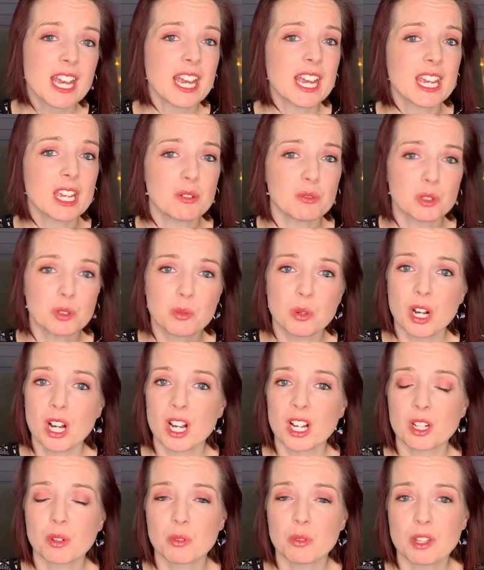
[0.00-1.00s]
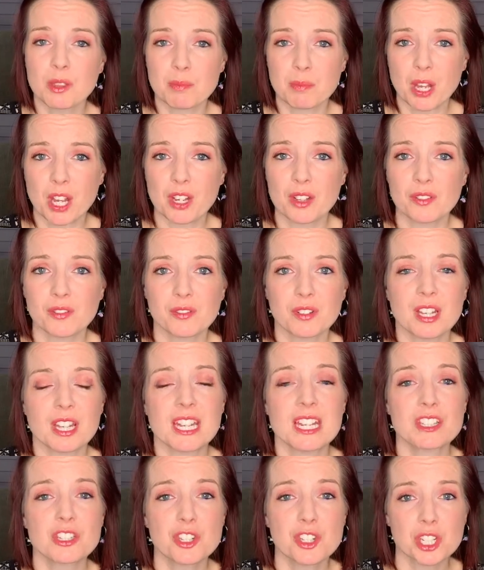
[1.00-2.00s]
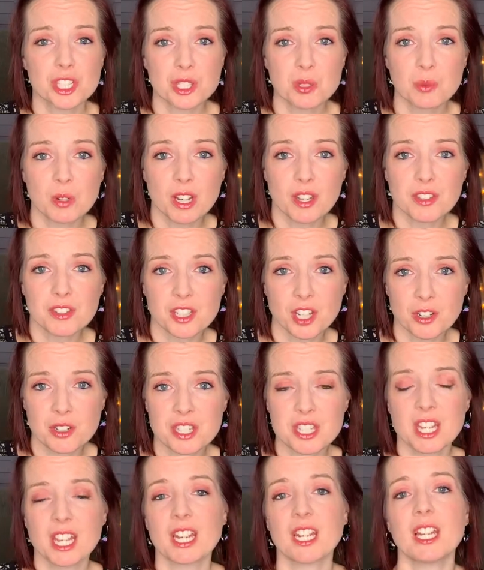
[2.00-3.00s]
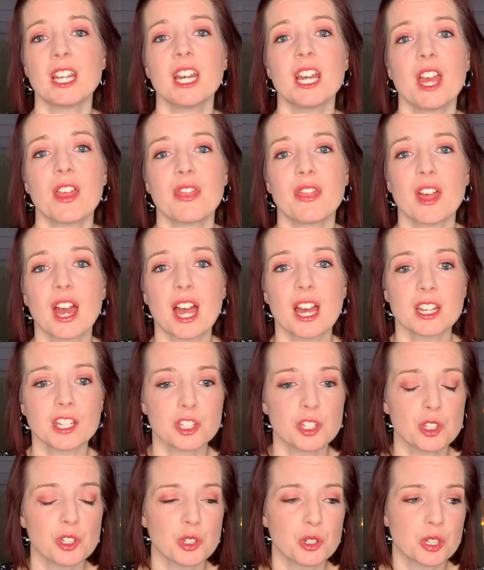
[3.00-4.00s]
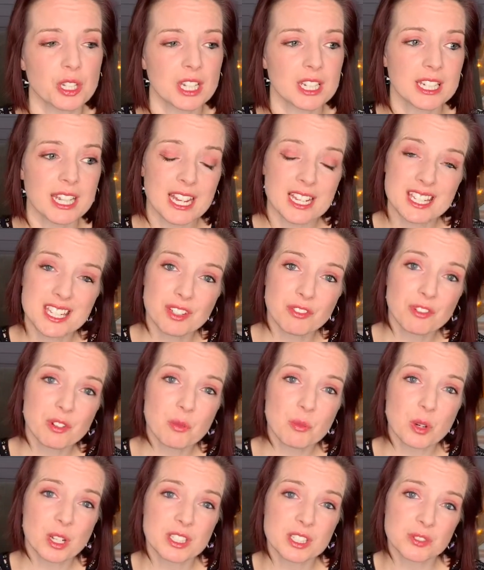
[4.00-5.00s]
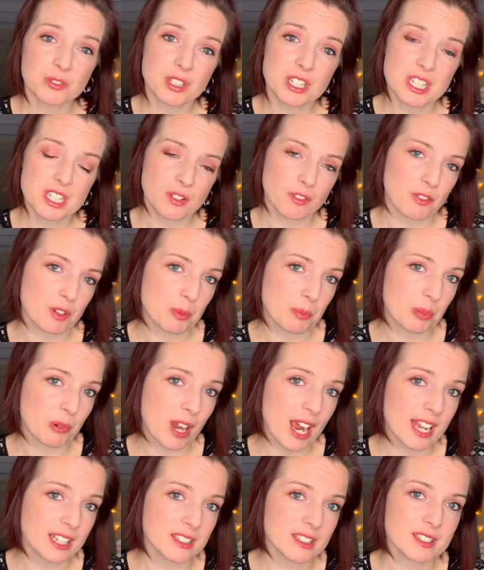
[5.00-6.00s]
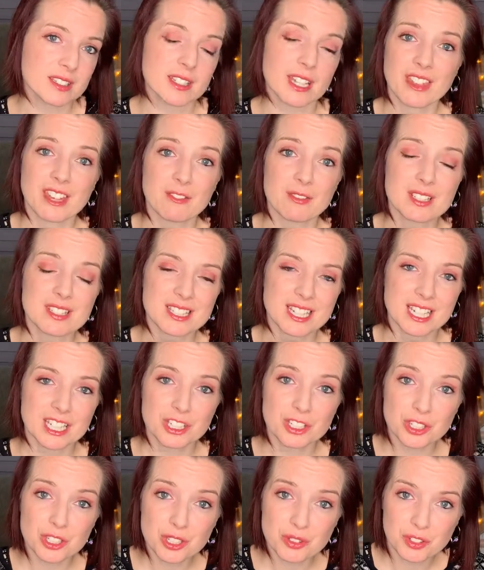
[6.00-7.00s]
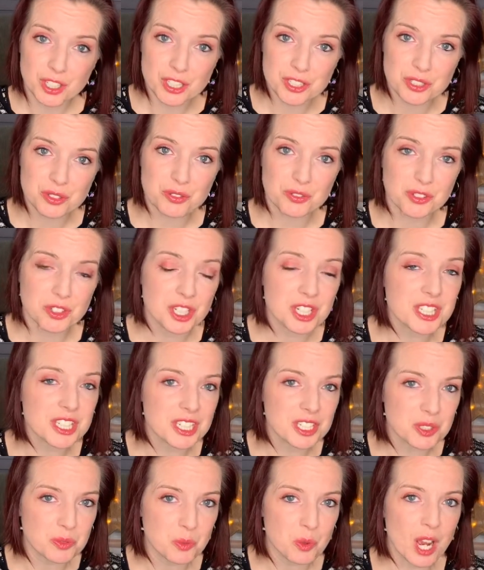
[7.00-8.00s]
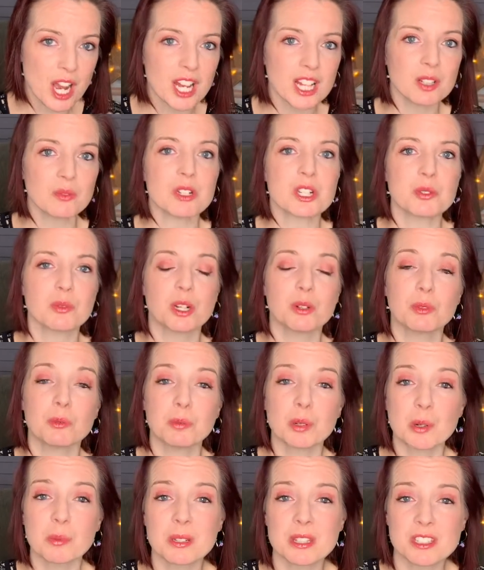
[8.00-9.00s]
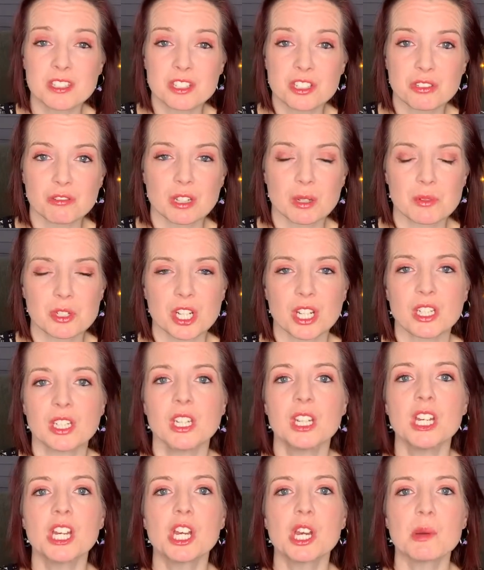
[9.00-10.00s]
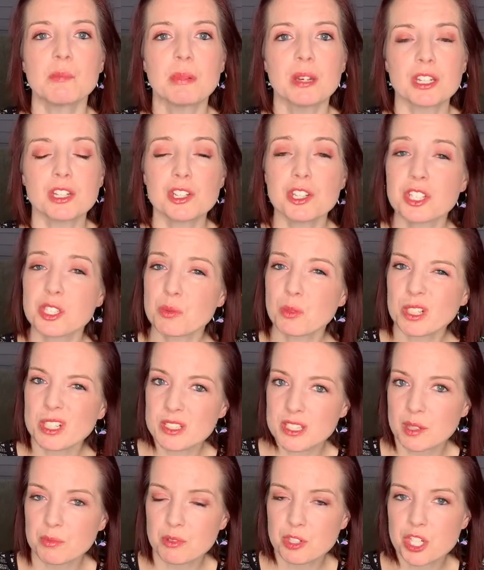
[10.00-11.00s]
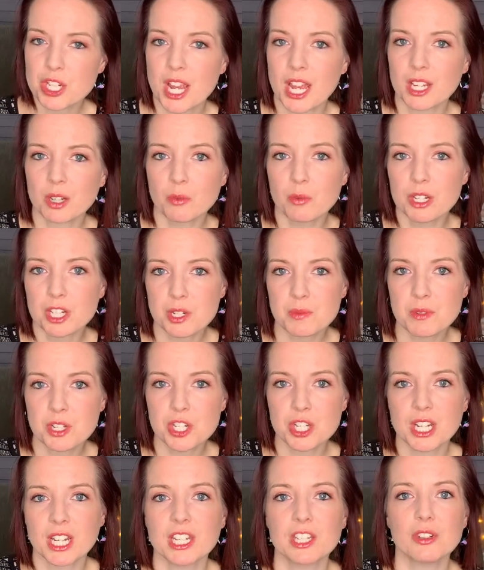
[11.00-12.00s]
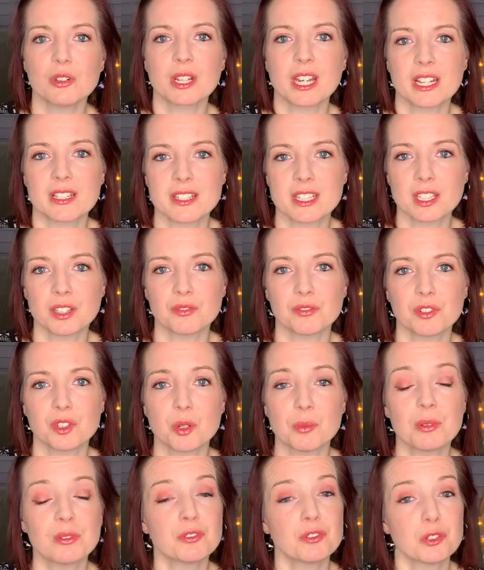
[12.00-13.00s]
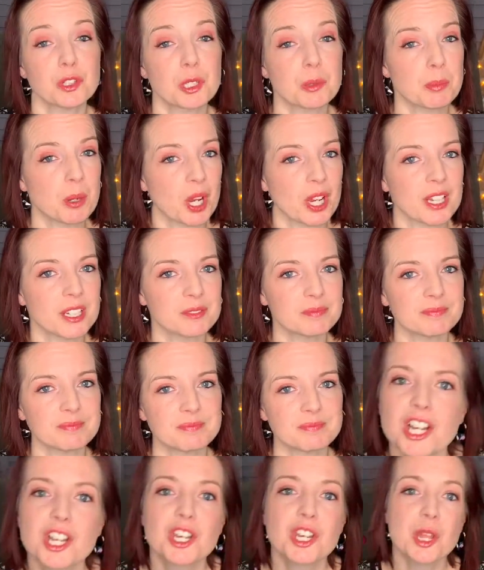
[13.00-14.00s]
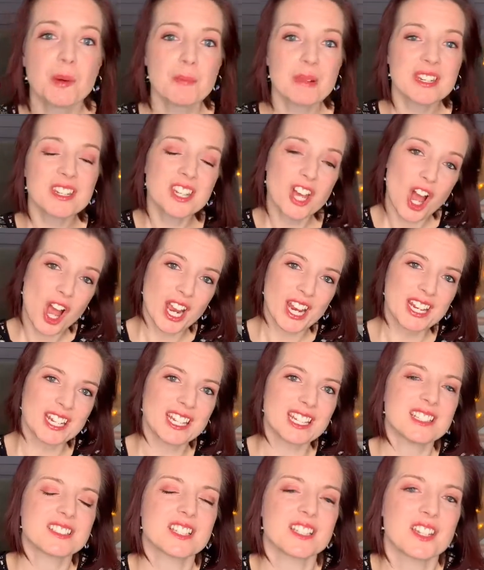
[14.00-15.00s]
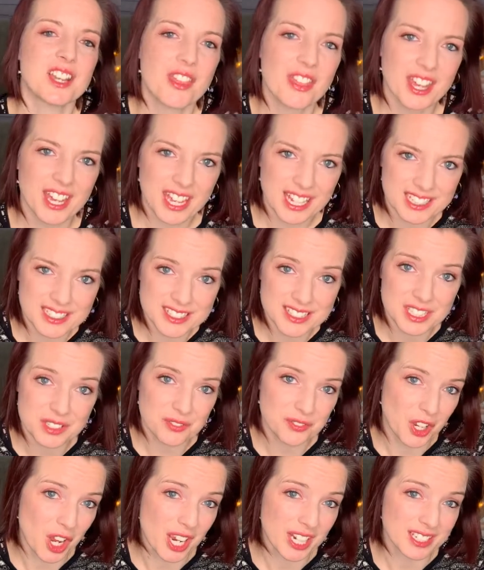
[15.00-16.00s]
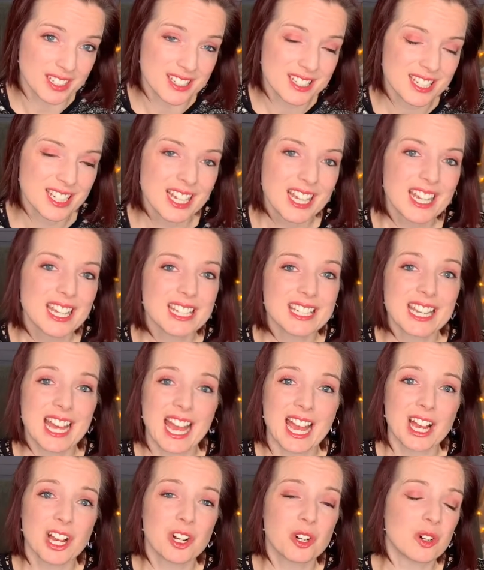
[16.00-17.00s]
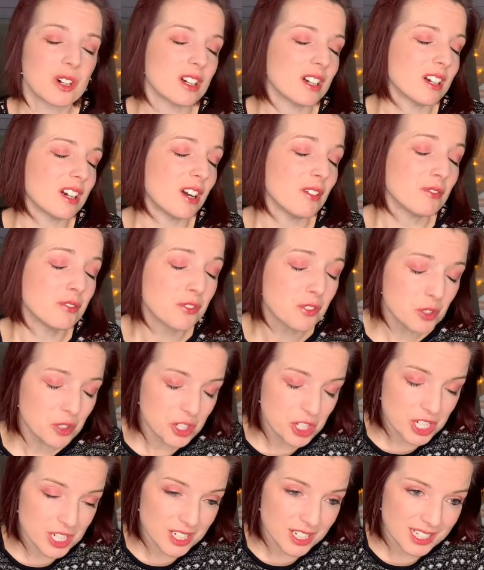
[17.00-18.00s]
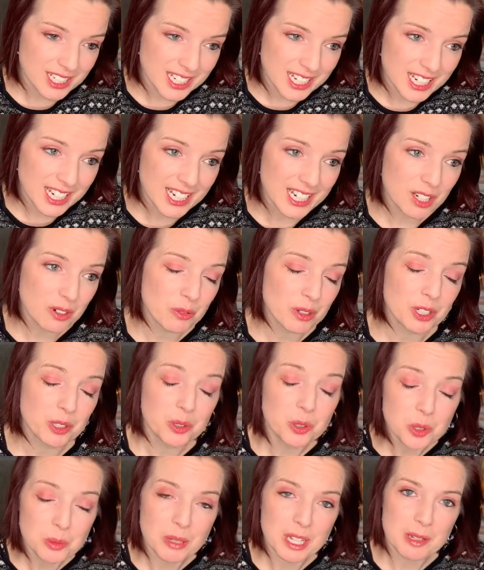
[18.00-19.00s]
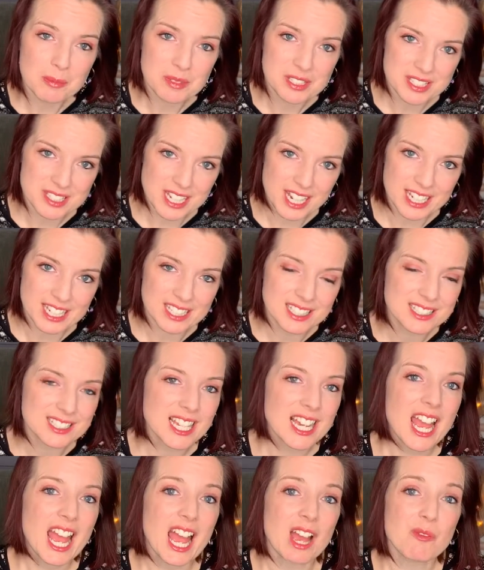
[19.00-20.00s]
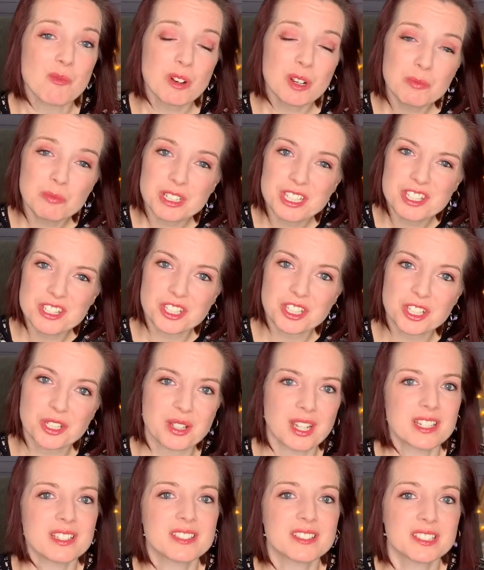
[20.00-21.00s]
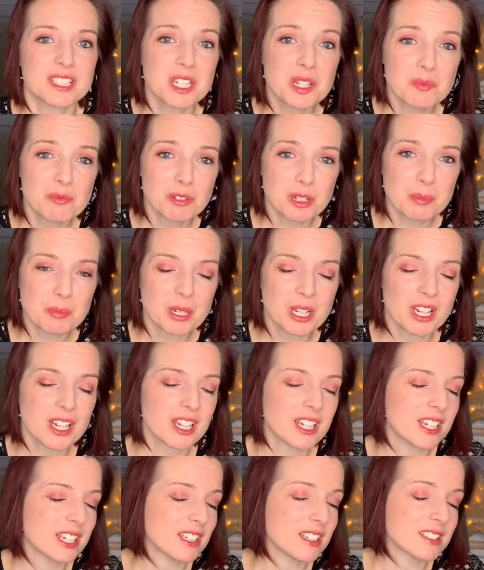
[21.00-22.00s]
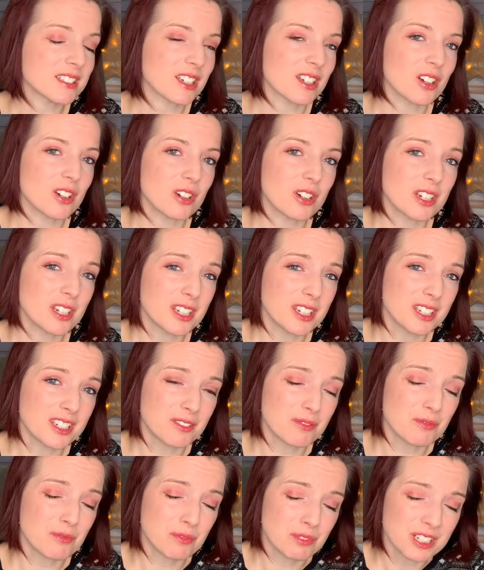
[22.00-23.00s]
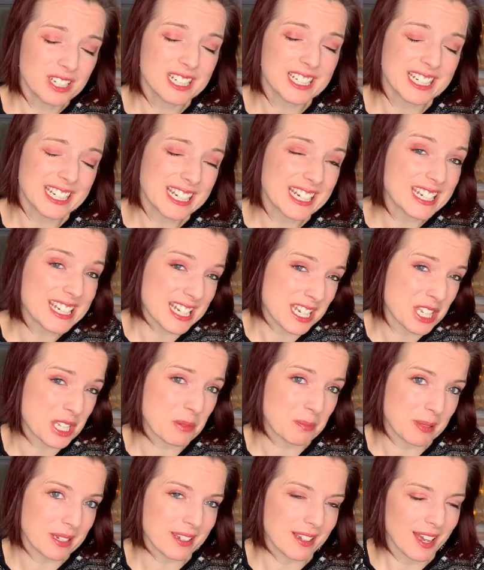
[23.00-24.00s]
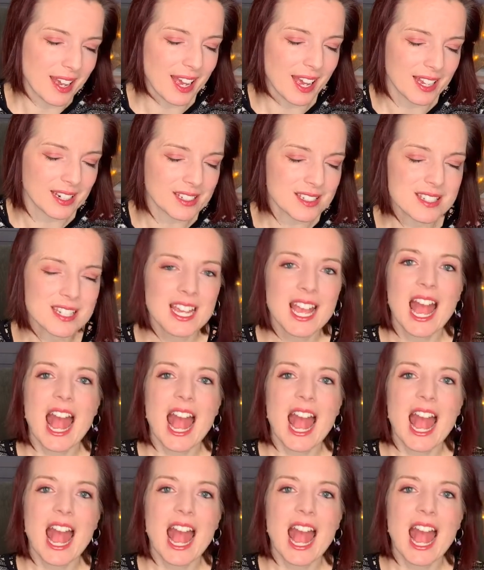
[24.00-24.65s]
It will work with both. It's just worth noting that you can get different ones for different brands. There is a universal foot as well, which I will pop in the description, but you just want to double check which machine you're getting it for before you buy it. Number 9 is another Etsy find. Now, unfortunately, we all make mistakes, and when we do, a seam ripper is really needed to be at hand.